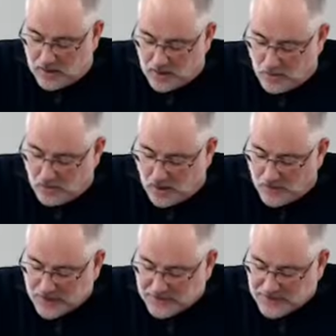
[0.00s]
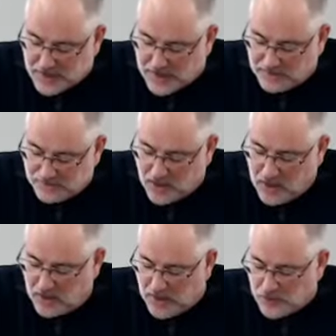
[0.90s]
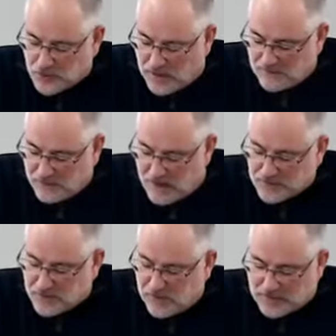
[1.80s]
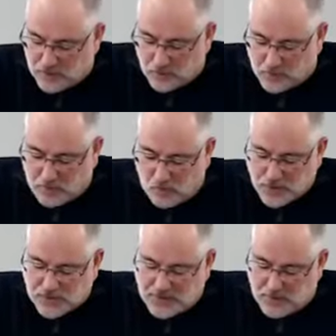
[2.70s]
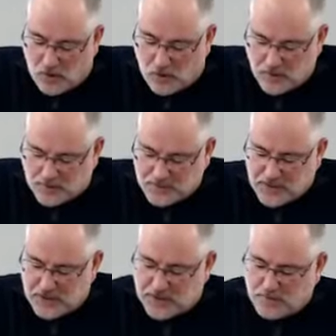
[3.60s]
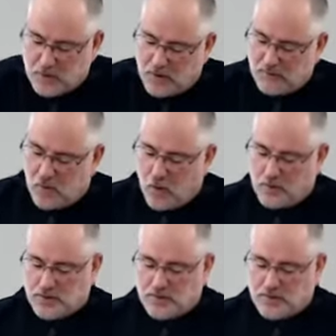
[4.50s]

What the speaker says: who were burned at the stake. Later, John Fox collected reports of these martyrdoms in his Book of Martyrs